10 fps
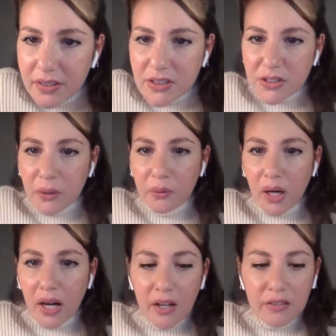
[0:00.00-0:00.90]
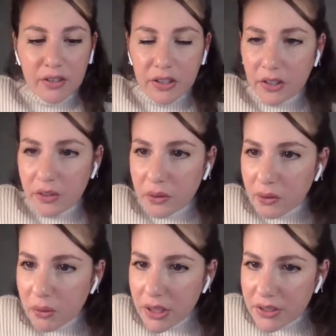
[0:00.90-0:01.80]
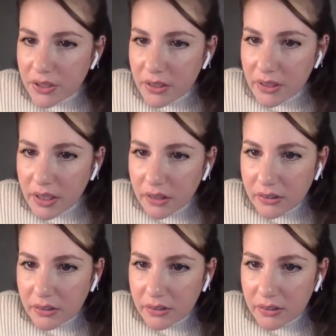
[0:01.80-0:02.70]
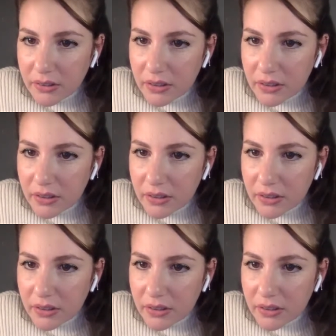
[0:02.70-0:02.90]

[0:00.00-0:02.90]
So I have another question now.